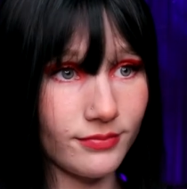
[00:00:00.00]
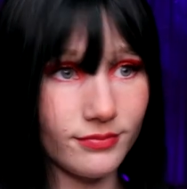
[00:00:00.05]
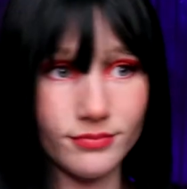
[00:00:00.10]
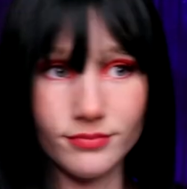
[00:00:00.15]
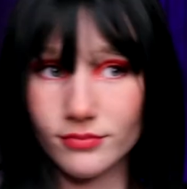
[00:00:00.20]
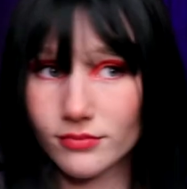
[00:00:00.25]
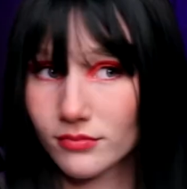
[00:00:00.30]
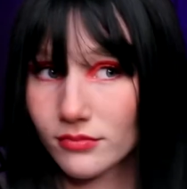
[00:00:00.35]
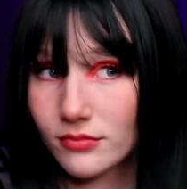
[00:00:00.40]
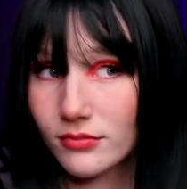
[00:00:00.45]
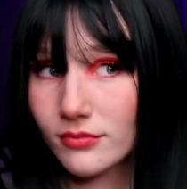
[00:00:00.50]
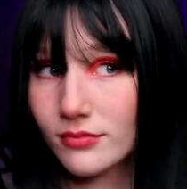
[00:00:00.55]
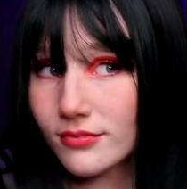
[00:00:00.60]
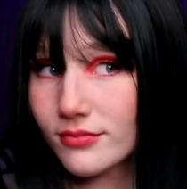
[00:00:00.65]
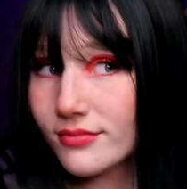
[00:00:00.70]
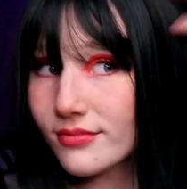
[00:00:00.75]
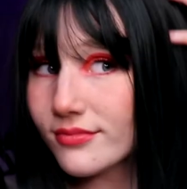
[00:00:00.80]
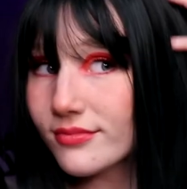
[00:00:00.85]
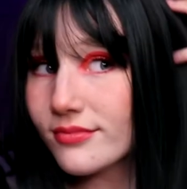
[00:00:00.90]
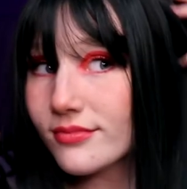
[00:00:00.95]

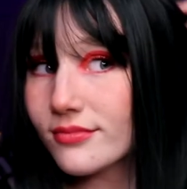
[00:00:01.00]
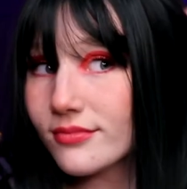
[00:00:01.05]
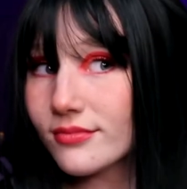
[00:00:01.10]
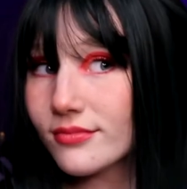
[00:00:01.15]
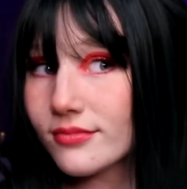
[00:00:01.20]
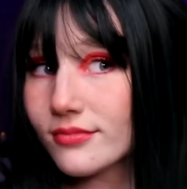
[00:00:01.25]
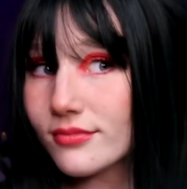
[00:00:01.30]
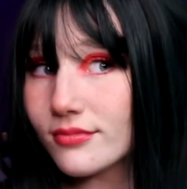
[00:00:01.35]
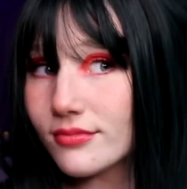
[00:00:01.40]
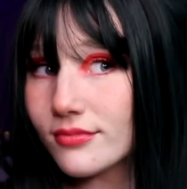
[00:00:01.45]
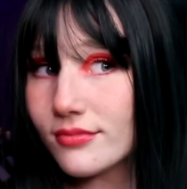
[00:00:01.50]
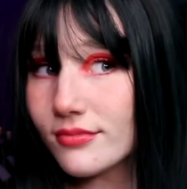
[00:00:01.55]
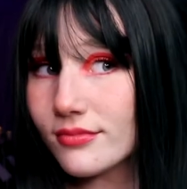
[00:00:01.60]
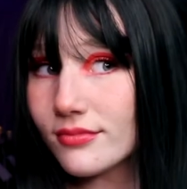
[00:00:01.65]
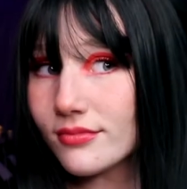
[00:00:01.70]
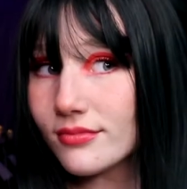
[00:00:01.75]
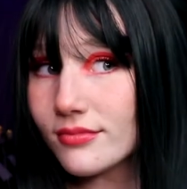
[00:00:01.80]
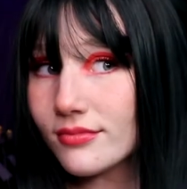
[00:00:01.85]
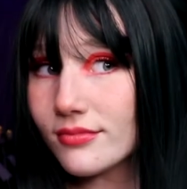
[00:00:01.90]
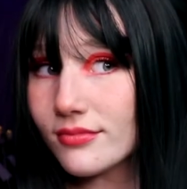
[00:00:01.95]

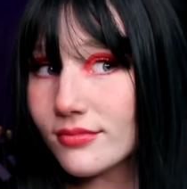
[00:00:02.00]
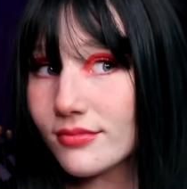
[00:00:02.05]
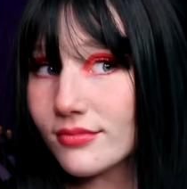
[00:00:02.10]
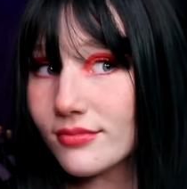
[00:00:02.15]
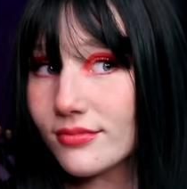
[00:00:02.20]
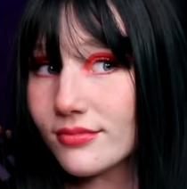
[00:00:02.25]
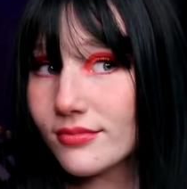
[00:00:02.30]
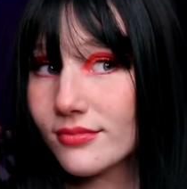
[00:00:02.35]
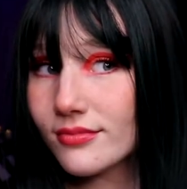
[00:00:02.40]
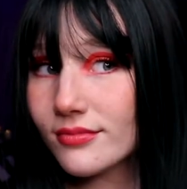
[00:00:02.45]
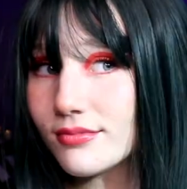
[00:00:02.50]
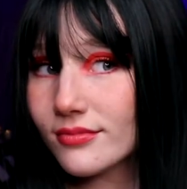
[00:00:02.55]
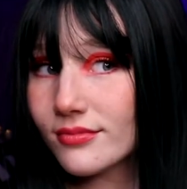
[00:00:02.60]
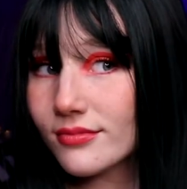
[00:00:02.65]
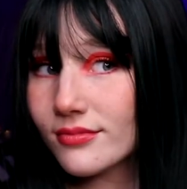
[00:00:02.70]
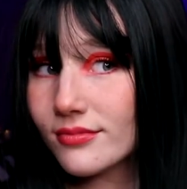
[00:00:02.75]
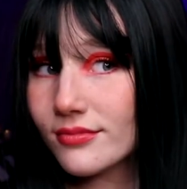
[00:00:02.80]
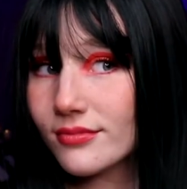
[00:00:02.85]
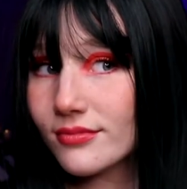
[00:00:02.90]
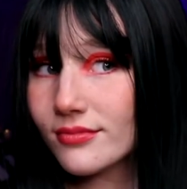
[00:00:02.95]

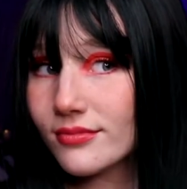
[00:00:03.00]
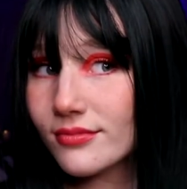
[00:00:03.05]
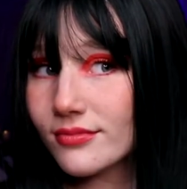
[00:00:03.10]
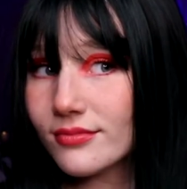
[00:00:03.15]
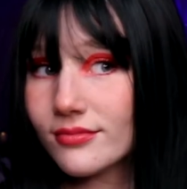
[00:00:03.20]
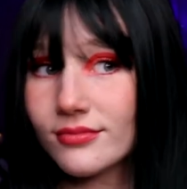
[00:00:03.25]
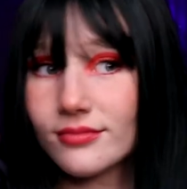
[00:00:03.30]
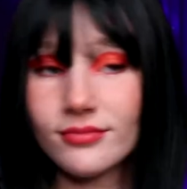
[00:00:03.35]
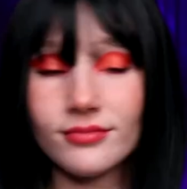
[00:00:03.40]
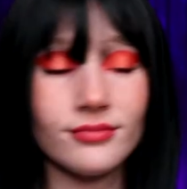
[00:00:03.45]
(silence)